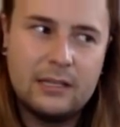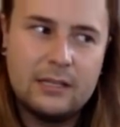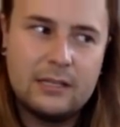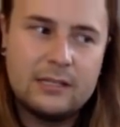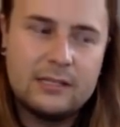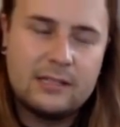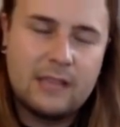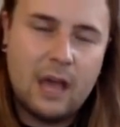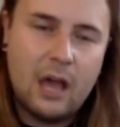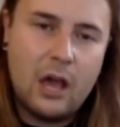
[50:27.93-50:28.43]

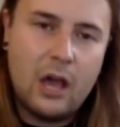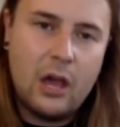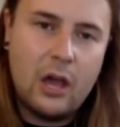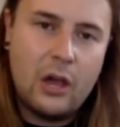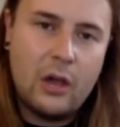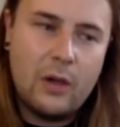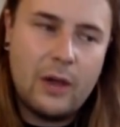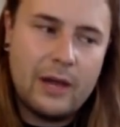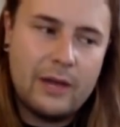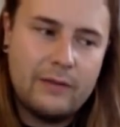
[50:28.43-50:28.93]
So
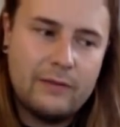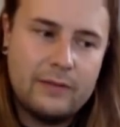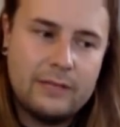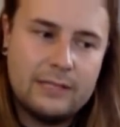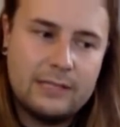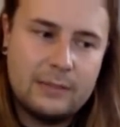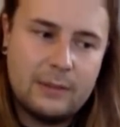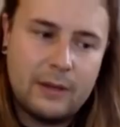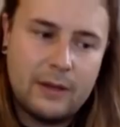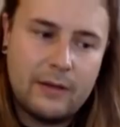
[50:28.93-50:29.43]
I don't really
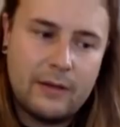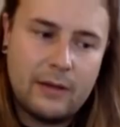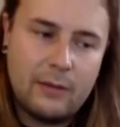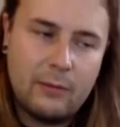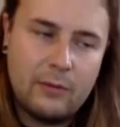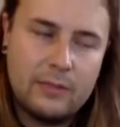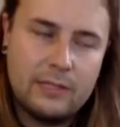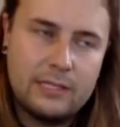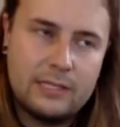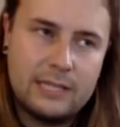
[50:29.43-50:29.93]
see
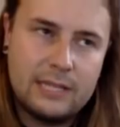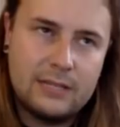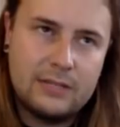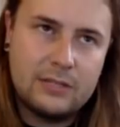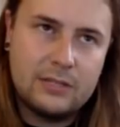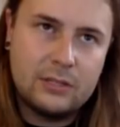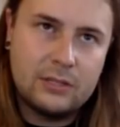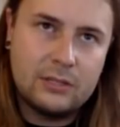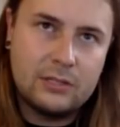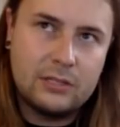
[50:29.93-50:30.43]
what the stitch has
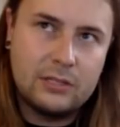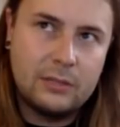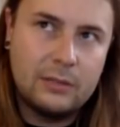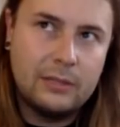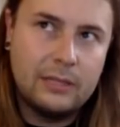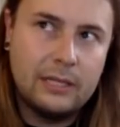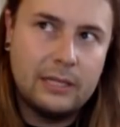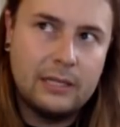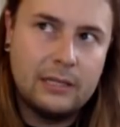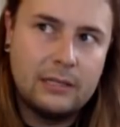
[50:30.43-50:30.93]
got to do with
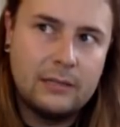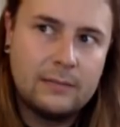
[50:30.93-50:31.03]
it.